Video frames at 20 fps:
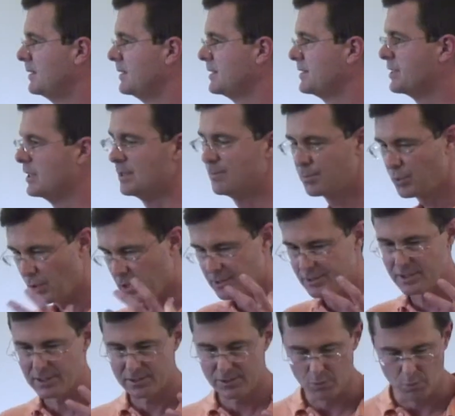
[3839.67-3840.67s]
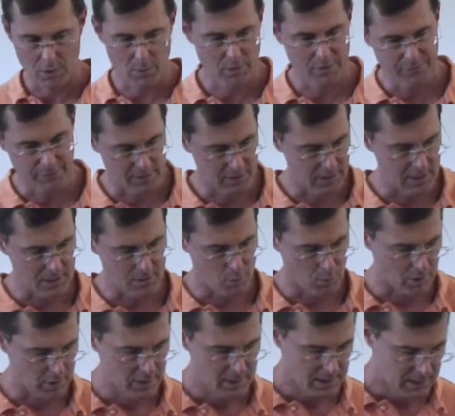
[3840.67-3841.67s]
Sin prisons where we feel like
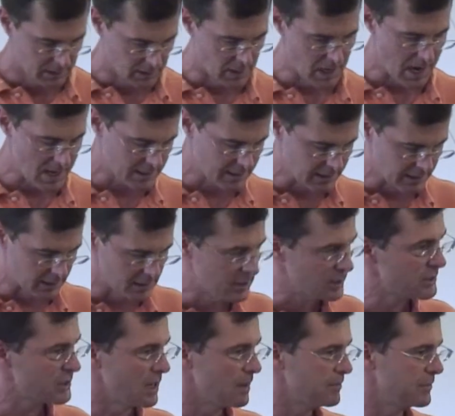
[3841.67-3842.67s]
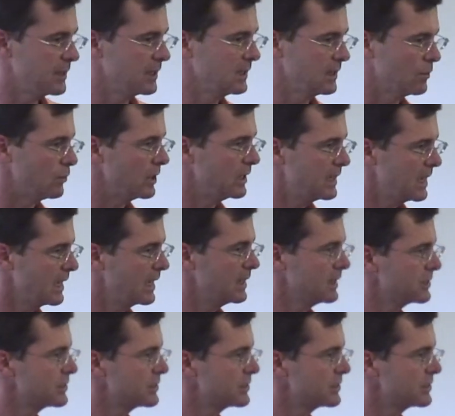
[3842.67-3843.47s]
we're locked into something and we can't